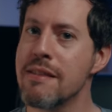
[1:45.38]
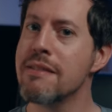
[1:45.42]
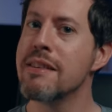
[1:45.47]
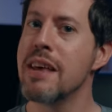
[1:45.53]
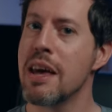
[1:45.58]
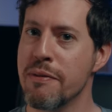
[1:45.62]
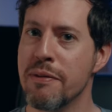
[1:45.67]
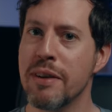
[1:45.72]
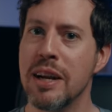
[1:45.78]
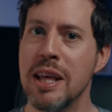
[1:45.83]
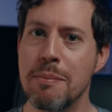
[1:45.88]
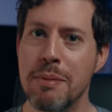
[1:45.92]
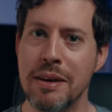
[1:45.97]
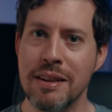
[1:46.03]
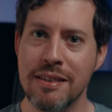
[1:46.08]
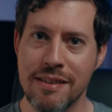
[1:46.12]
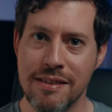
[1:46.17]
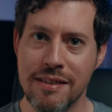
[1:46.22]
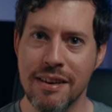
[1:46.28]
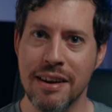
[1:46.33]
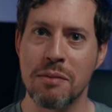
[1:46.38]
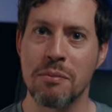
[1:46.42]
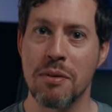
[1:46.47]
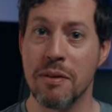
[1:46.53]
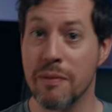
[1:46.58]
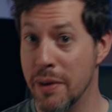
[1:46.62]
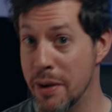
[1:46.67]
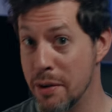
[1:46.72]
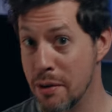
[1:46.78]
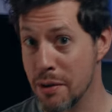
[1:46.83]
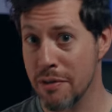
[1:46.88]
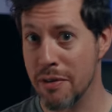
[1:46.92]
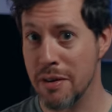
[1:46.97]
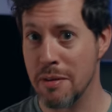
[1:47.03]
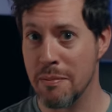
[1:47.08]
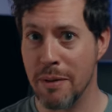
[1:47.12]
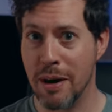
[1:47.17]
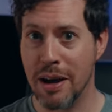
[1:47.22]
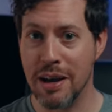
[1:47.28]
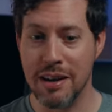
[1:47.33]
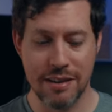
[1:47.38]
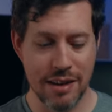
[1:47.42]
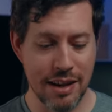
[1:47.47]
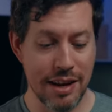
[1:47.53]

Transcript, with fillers: has definitely been designed with videography in mind,